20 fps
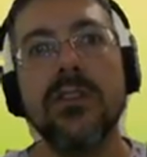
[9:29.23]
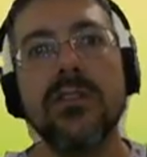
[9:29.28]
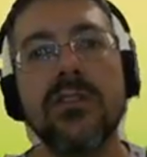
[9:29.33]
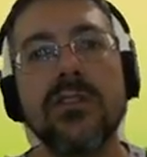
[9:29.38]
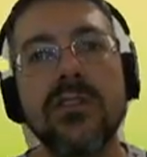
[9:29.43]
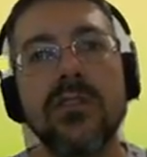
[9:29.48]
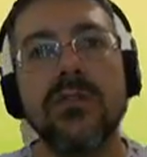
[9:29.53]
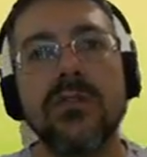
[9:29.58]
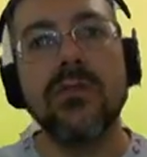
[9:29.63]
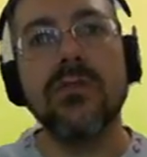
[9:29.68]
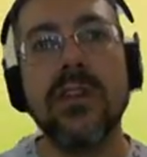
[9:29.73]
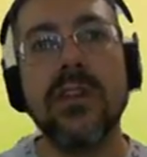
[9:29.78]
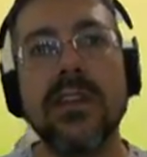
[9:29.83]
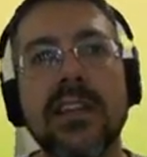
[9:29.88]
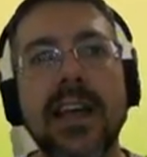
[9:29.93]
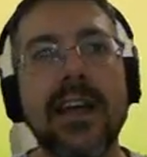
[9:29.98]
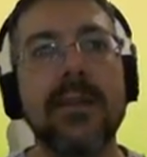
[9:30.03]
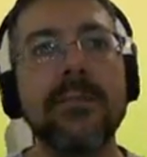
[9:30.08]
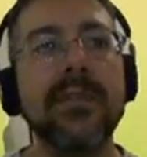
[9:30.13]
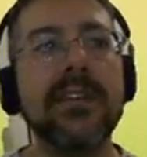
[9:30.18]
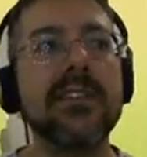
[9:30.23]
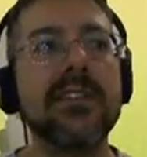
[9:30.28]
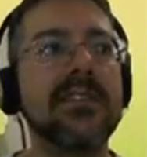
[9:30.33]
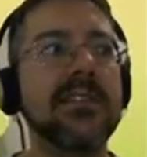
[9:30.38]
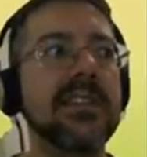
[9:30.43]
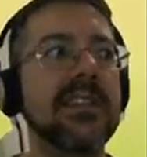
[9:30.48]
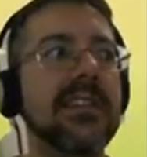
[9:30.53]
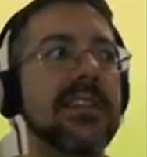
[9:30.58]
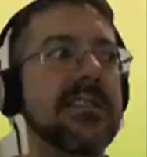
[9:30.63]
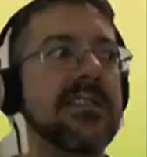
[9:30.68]
So what
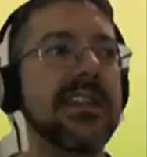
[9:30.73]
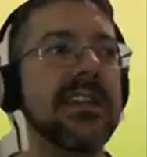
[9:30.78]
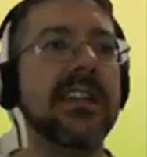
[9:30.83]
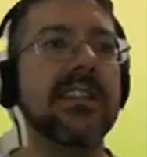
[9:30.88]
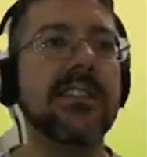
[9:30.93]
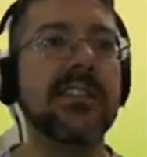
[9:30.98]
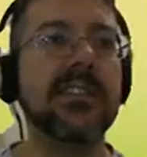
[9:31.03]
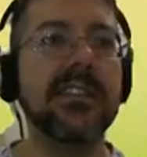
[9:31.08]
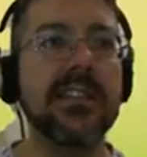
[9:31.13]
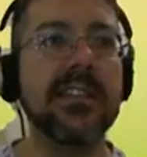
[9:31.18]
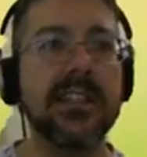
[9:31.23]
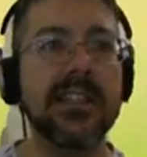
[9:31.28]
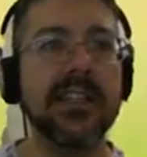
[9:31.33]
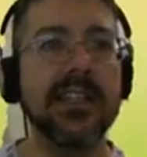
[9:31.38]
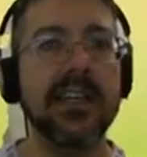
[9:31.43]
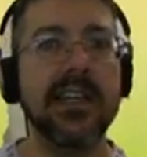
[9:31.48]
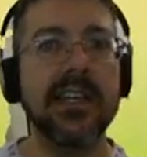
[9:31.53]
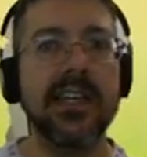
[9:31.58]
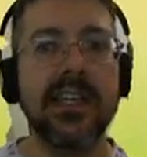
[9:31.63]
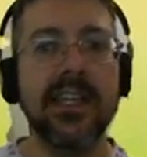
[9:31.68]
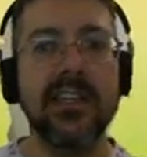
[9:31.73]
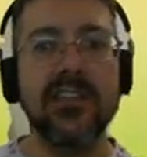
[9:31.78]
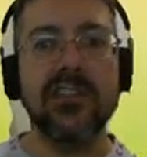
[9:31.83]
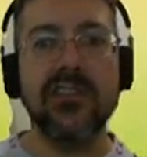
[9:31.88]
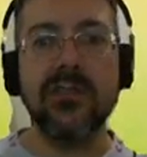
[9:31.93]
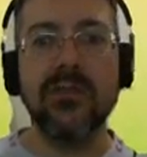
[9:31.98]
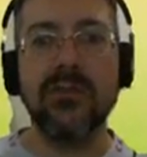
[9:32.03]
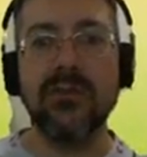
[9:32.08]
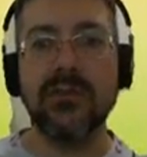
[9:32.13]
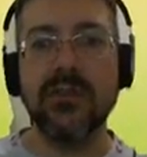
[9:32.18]
happens is that each
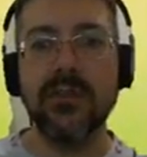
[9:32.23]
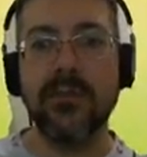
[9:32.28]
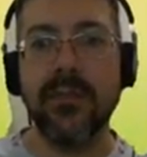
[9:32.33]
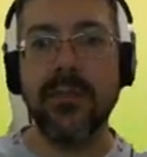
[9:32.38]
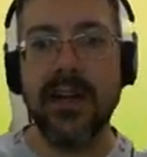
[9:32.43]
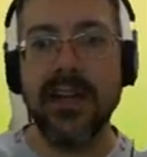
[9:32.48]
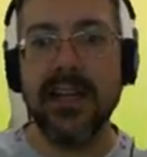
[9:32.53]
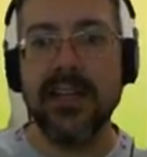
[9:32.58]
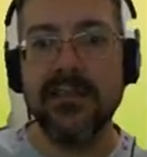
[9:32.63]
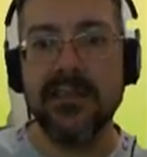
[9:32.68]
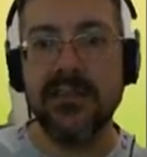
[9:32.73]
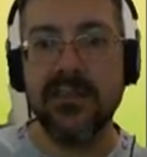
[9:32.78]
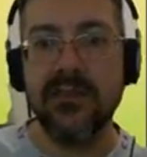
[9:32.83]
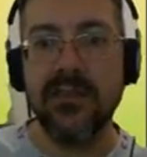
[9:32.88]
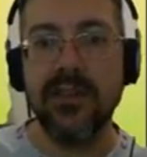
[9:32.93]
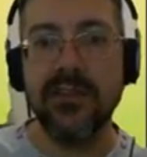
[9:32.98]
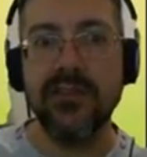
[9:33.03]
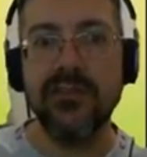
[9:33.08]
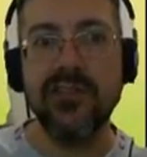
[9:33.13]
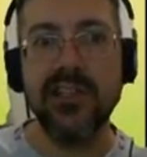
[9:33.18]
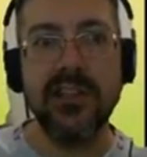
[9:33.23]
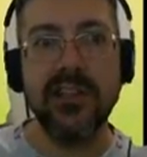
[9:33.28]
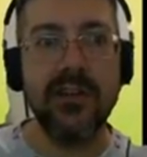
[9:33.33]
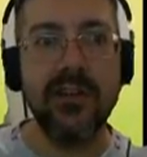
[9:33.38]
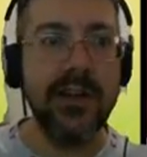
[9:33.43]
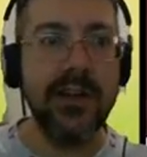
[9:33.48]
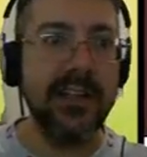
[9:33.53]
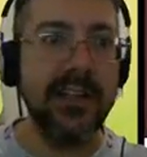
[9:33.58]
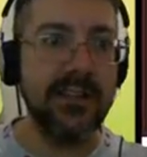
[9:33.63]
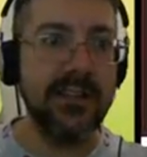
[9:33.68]
note you press is going to
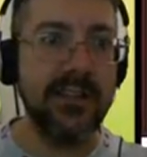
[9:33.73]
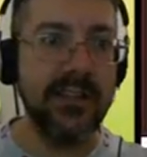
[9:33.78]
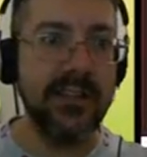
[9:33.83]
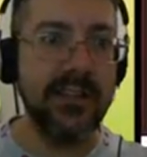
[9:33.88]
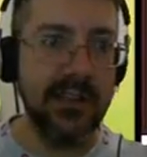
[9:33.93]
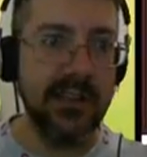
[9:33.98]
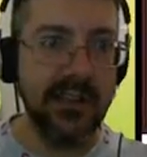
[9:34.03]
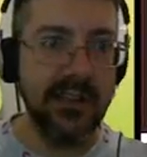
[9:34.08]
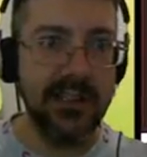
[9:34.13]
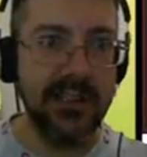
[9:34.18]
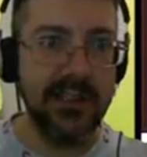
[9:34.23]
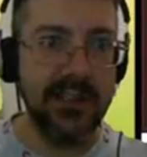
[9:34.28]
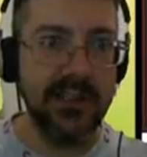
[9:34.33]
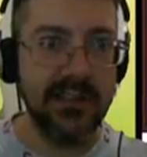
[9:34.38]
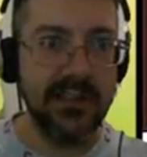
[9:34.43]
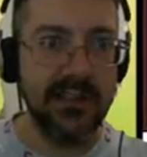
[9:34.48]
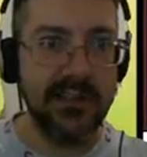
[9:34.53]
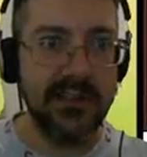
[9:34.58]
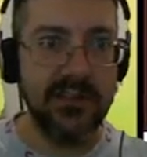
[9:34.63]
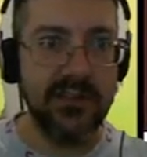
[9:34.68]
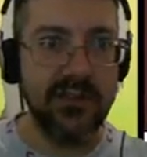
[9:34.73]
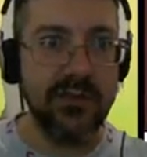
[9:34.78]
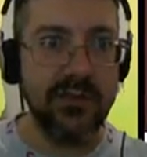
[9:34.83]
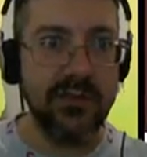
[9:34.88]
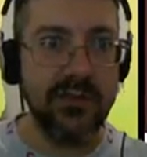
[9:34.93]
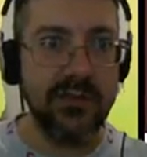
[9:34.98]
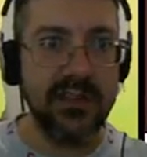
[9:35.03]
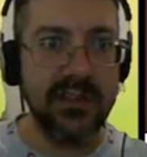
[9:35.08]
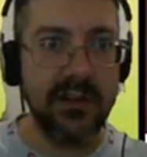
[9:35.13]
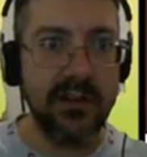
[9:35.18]
generate this
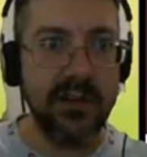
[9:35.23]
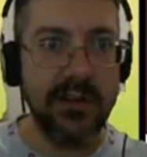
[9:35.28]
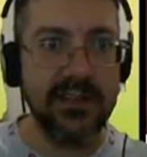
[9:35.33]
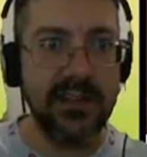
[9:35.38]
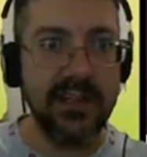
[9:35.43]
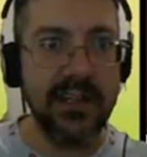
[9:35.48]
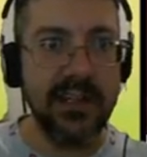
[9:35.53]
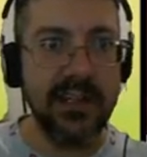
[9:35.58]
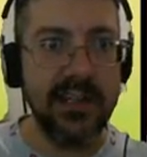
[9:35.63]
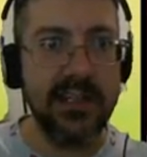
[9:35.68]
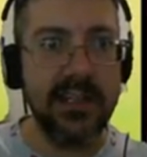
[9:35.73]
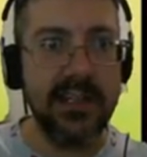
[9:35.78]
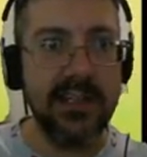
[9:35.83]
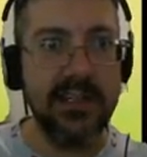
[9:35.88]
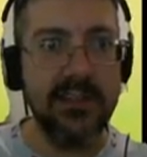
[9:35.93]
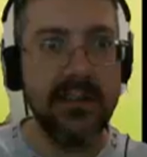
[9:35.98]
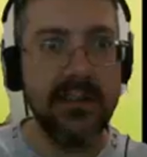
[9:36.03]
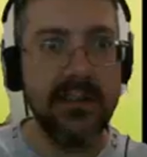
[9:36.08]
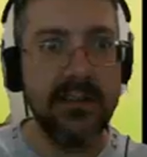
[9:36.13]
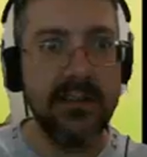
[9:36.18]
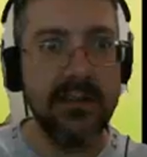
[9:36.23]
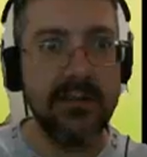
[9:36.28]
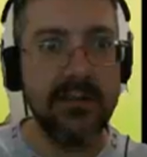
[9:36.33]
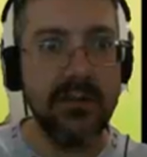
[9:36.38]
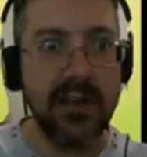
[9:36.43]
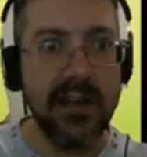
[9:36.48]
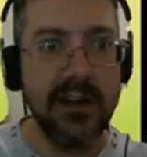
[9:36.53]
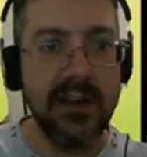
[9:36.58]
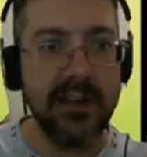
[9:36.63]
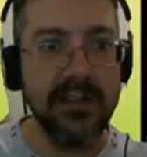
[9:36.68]
2-note sequencer here. You
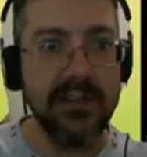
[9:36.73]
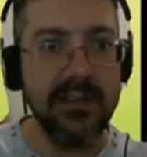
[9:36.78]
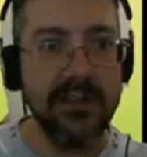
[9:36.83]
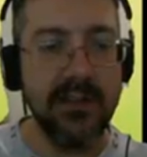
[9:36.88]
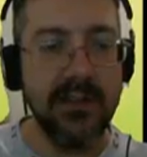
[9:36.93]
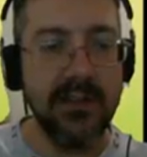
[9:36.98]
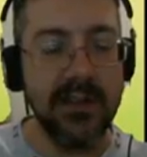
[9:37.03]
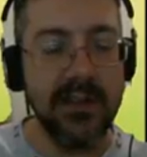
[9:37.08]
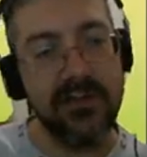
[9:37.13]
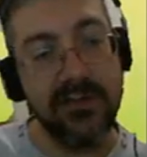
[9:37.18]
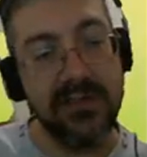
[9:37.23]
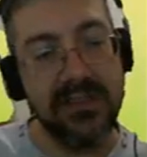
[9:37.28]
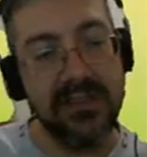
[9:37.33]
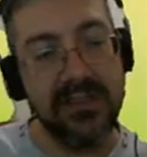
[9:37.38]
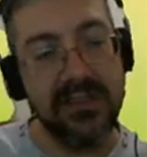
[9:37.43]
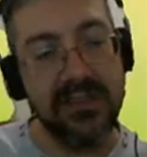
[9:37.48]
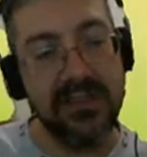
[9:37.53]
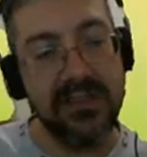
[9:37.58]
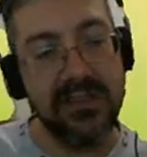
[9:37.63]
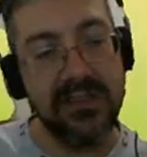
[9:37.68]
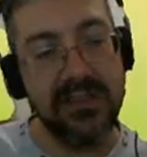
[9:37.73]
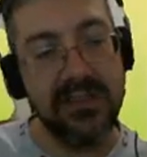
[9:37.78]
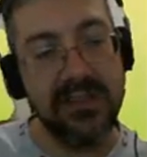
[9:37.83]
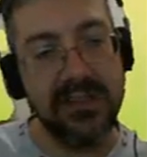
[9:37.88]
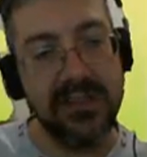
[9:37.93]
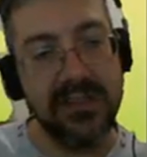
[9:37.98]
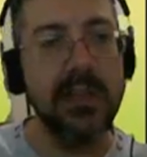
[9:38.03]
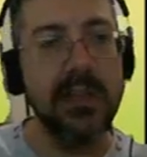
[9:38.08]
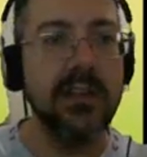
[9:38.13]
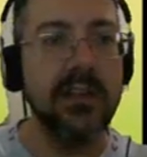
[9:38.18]
can hit 2-step,
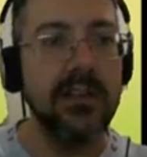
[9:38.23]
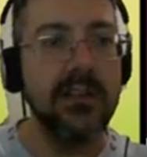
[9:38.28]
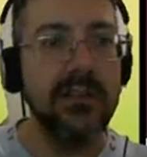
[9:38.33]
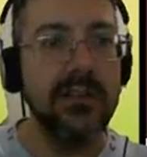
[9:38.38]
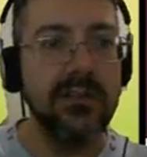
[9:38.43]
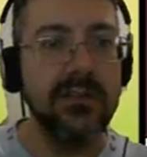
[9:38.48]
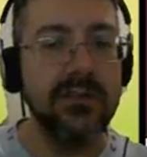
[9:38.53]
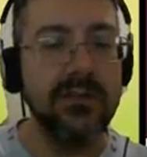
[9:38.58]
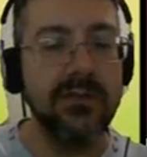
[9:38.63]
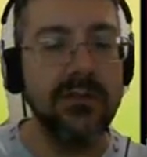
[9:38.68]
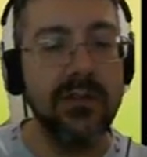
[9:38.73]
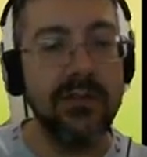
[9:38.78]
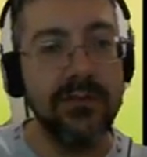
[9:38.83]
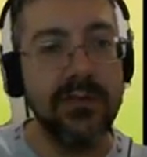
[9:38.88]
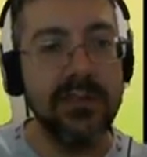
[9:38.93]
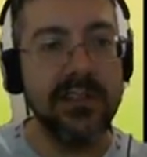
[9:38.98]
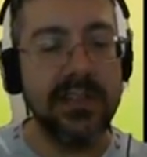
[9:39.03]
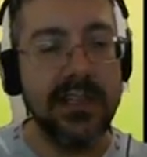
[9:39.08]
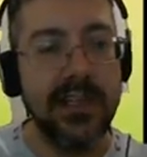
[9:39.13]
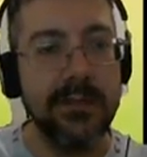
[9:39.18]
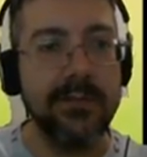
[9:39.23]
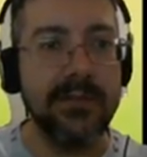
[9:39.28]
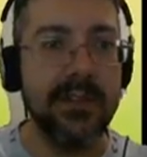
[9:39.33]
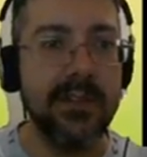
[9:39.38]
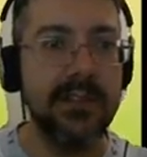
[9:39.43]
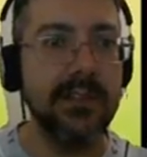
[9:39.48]
2-note step.